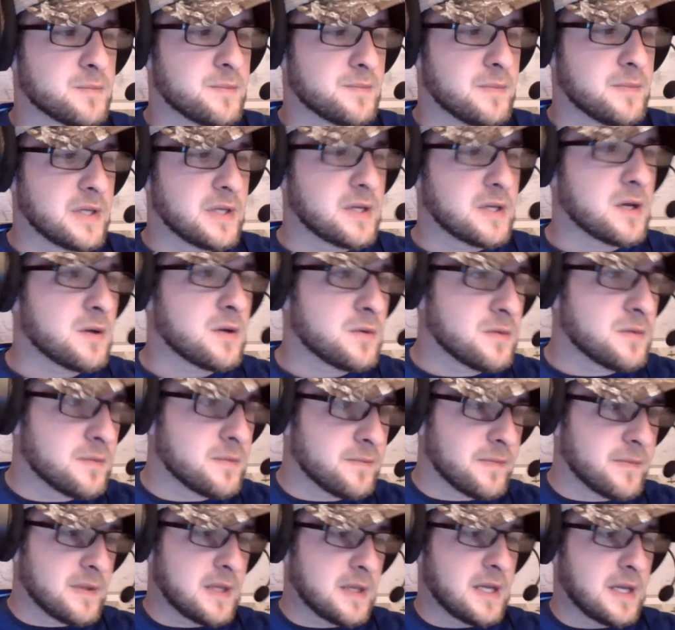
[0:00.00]

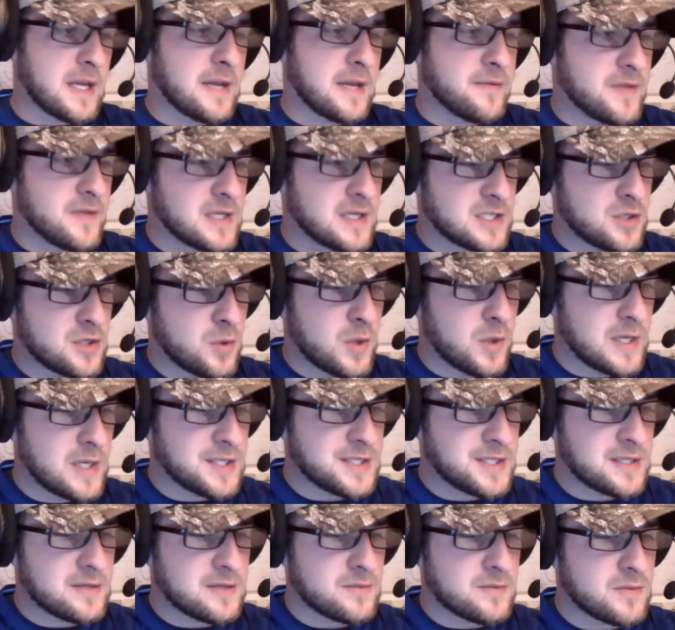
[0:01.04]
And this
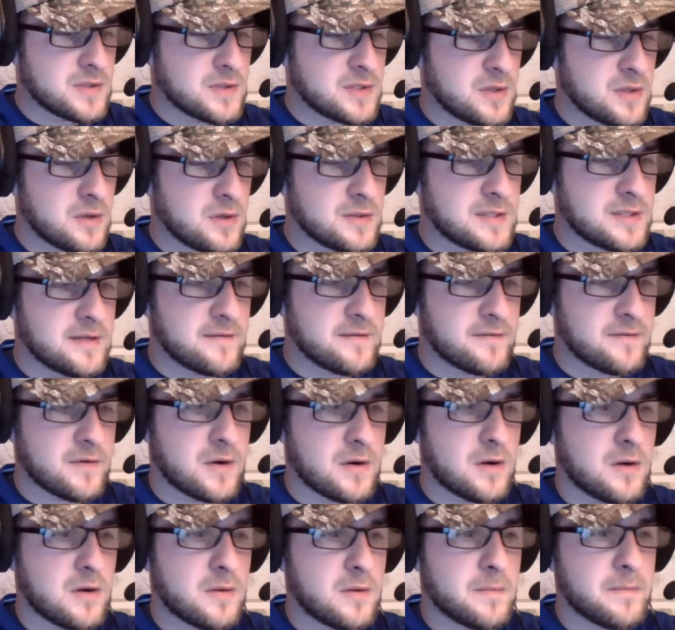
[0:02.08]
question resulted
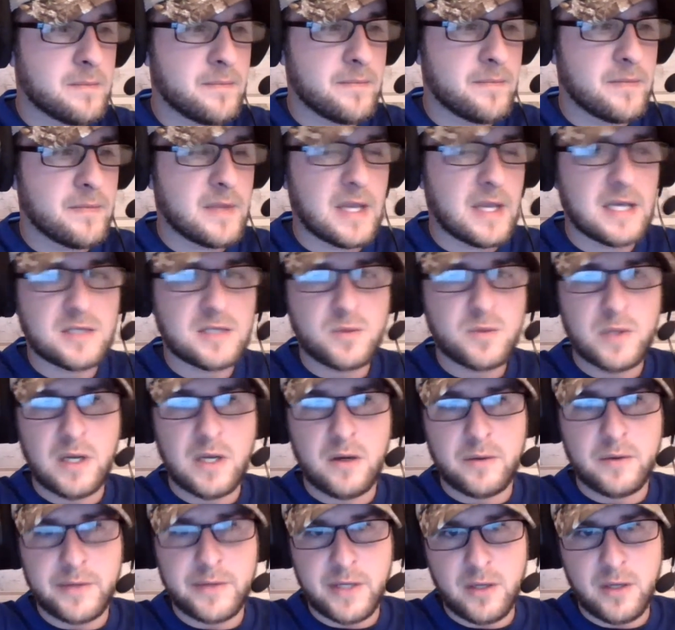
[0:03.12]
from, as we
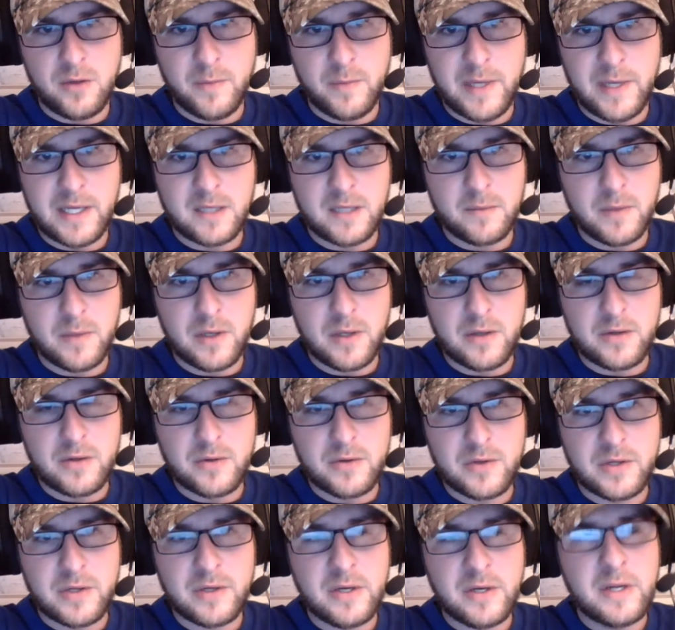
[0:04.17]
all know, Making a Murderer.